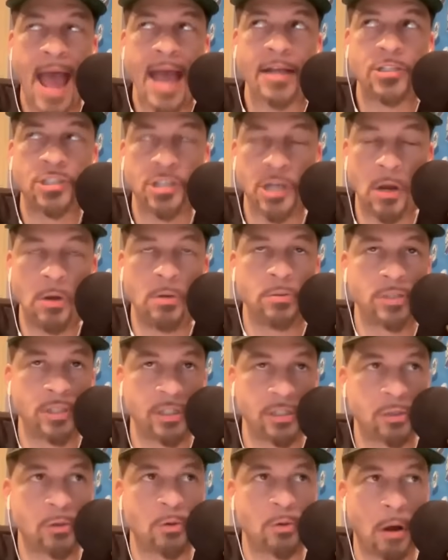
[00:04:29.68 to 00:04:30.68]
Mac
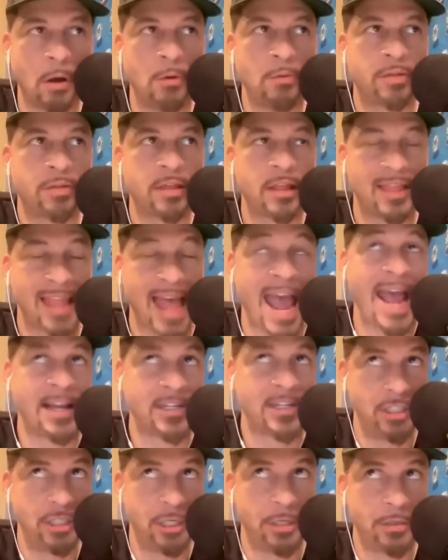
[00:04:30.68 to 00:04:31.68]
Jones's growth
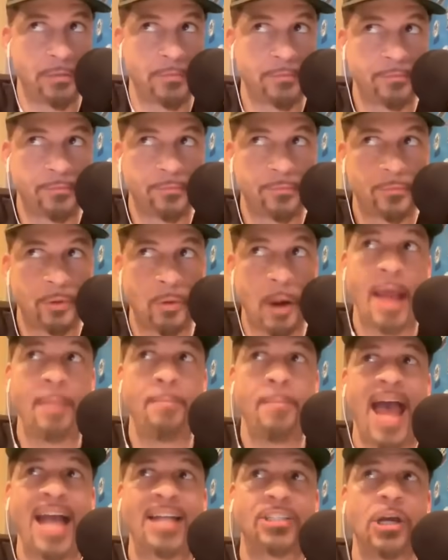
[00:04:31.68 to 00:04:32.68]
last year,
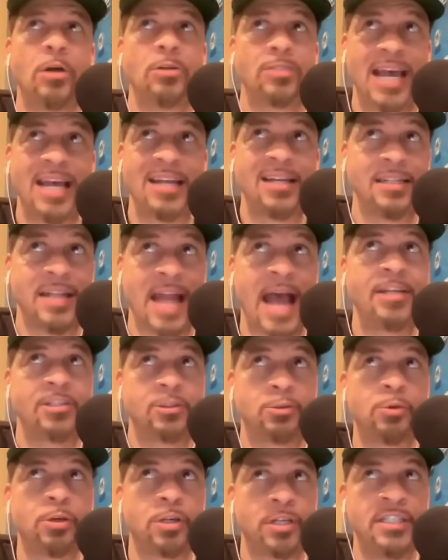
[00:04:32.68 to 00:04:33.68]
right? Mac Jones
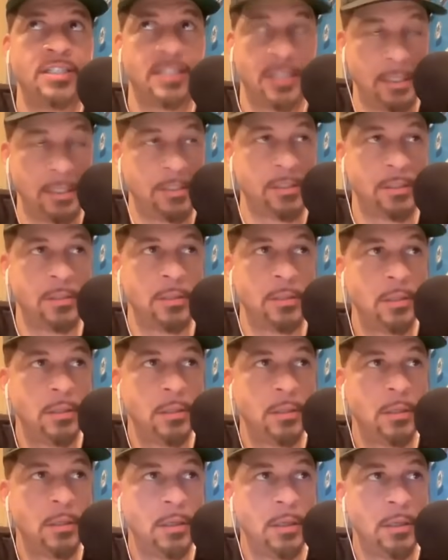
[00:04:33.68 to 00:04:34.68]
had a nice rookie
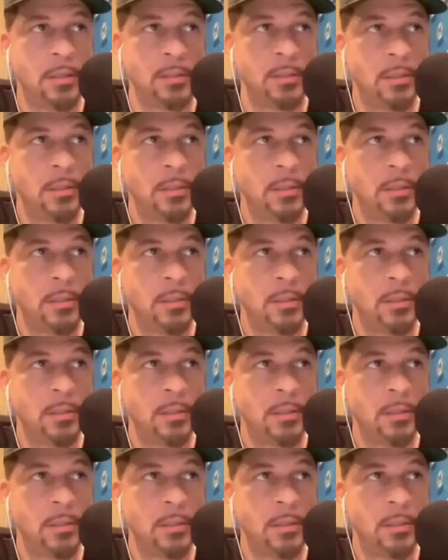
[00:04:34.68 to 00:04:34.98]
season.